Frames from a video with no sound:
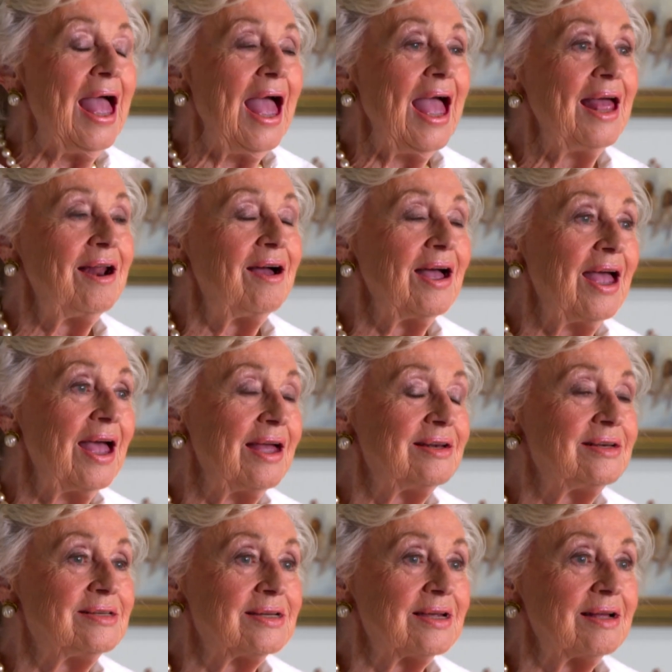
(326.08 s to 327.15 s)
And I
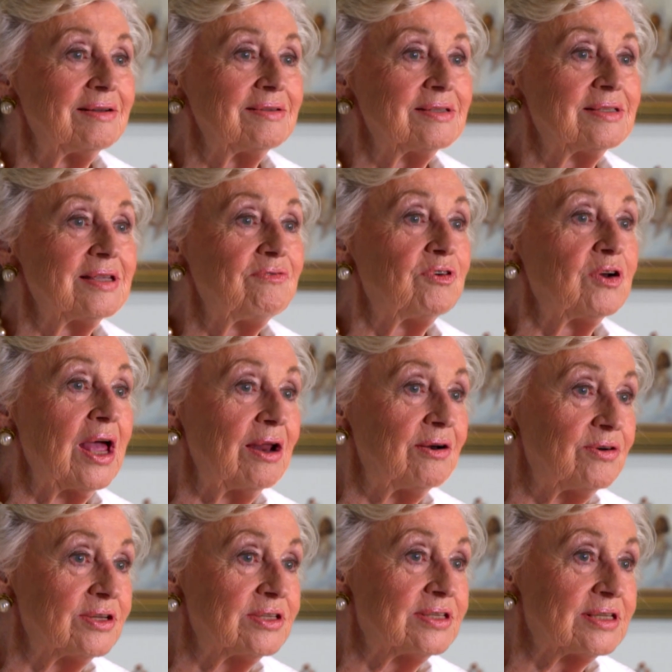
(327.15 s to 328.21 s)
had several
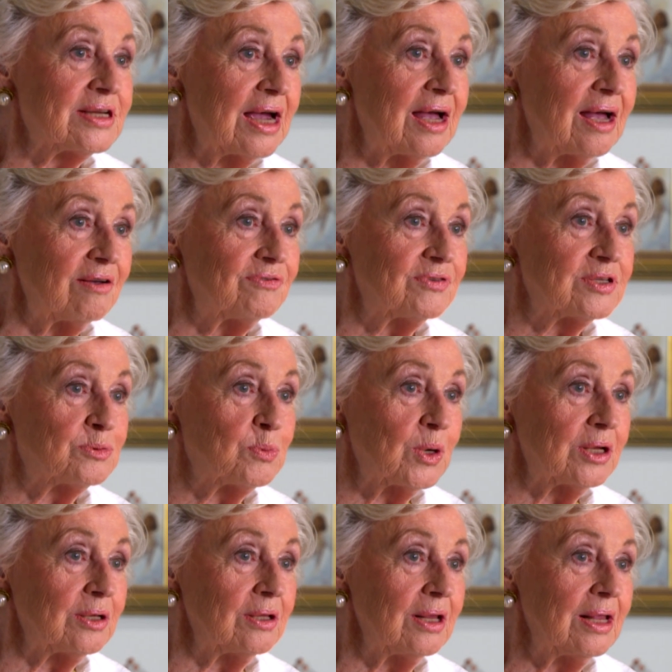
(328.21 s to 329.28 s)
hundred staff as
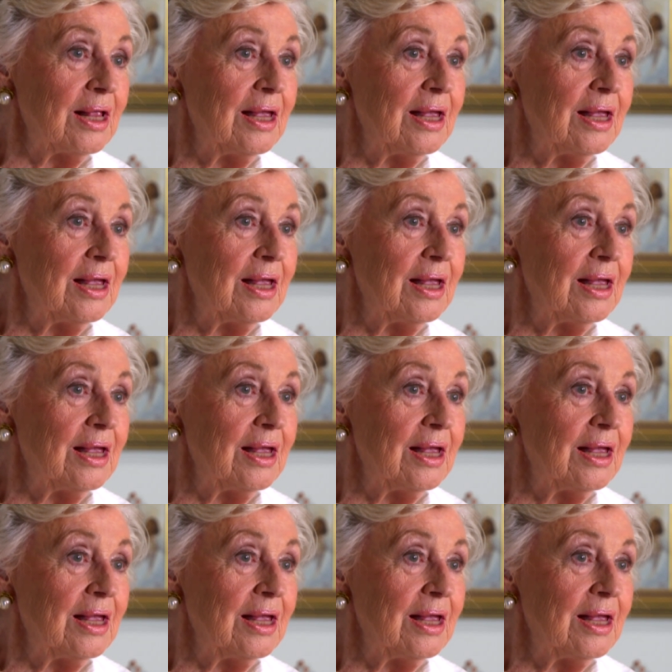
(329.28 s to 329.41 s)
well.